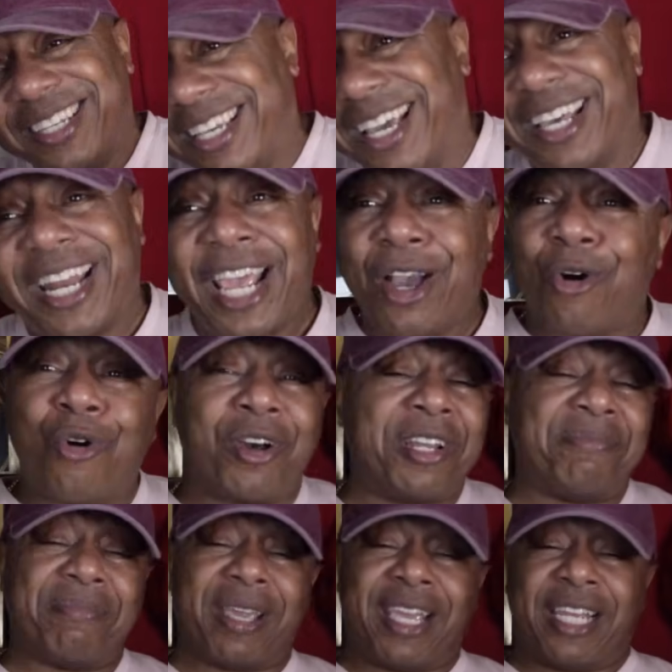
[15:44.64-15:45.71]
Yeah, they on
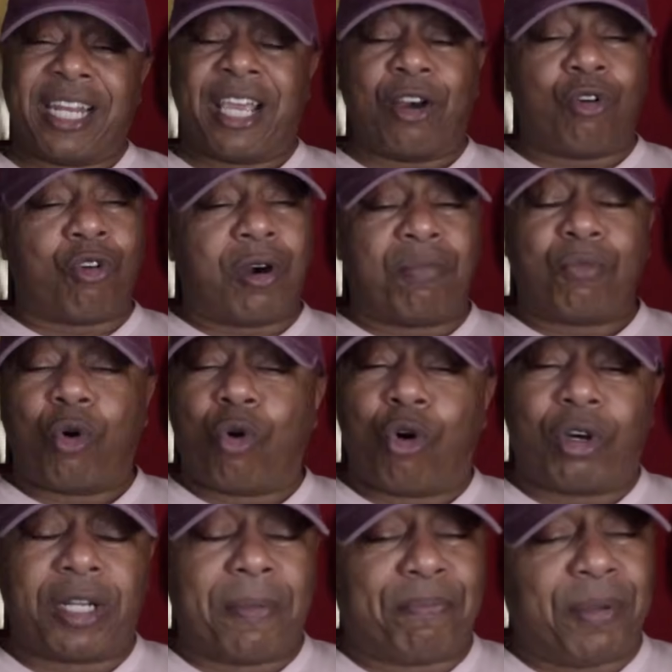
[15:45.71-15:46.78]
it, man. They on
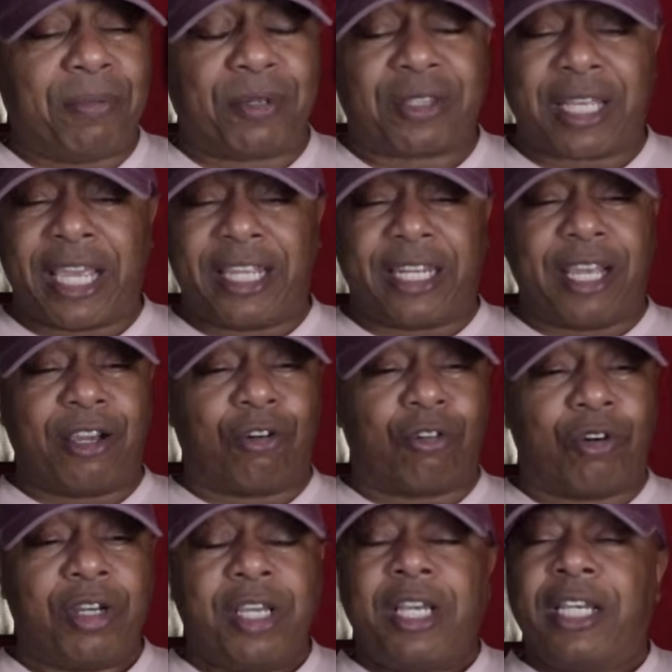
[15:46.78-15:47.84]
more than people think they
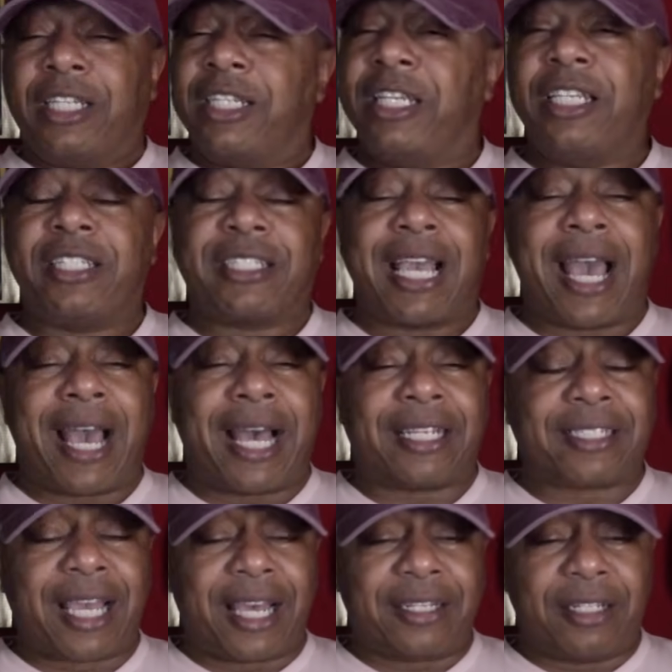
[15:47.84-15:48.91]
on. These
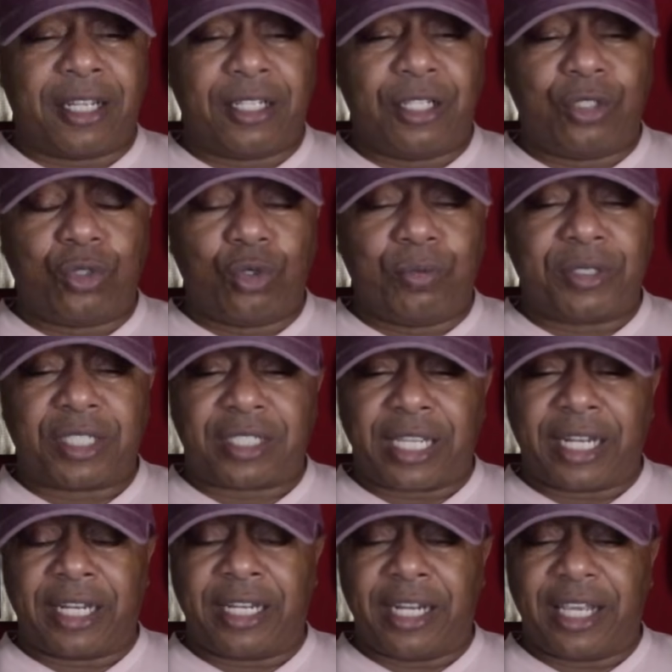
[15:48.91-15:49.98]
guys got nothing to do but
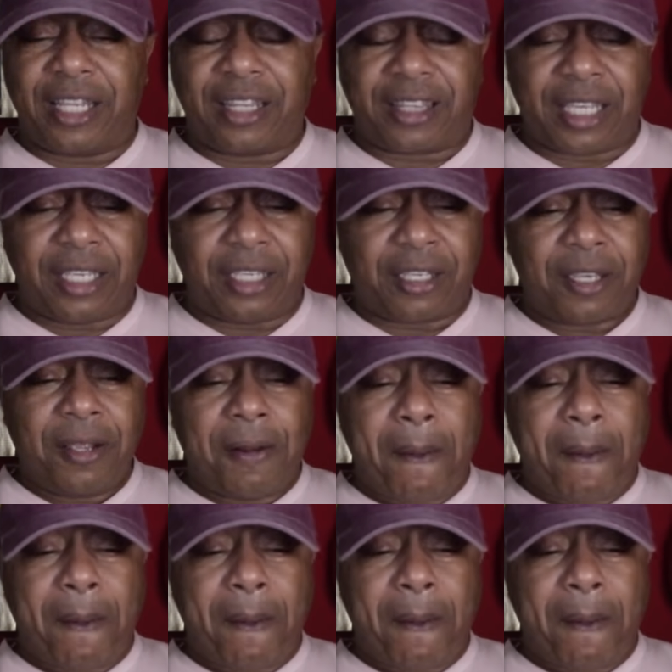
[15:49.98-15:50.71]
sit in there and think.